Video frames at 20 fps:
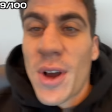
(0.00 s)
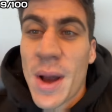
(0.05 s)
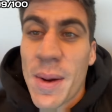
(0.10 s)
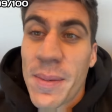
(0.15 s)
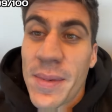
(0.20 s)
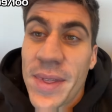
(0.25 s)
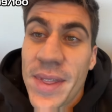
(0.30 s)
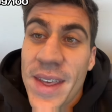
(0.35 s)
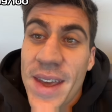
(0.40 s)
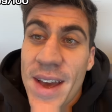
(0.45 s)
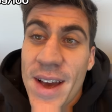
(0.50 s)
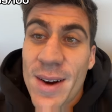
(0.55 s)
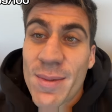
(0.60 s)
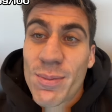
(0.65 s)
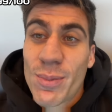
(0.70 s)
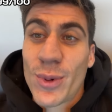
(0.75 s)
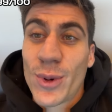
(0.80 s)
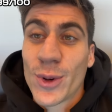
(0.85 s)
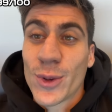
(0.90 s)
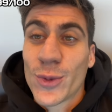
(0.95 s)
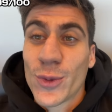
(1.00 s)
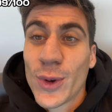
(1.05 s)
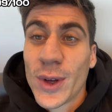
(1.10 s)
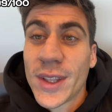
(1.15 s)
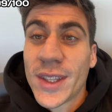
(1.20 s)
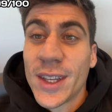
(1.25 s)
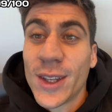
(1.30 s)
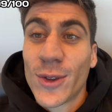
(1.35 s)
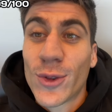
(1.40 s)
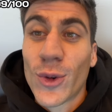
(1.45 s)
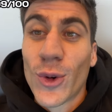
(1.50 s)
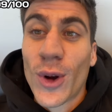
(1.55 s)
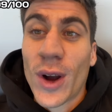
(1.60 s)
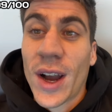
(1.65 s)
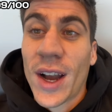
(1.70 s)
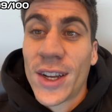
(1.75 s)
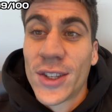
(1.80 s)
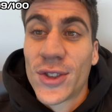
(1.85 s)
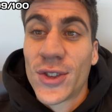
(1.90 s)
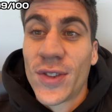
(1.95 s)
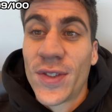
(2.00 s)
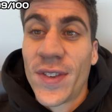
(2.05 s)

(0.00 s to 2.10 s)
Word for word: I'm in the airport waiting to catch a